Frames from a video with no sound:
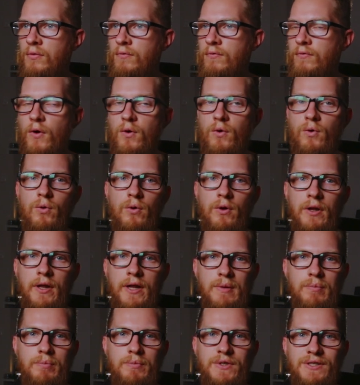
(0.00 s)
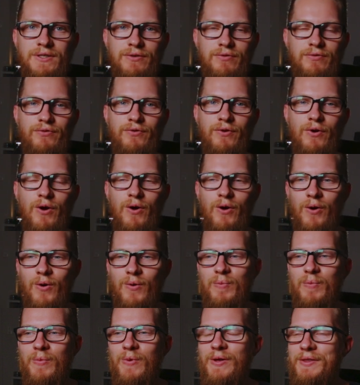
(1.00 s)
vocal clips
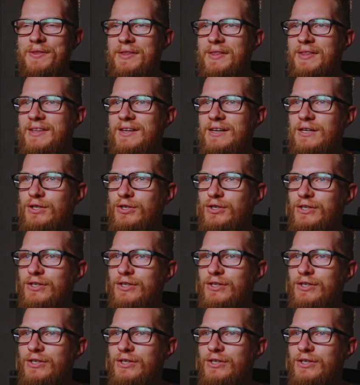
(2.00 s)
from the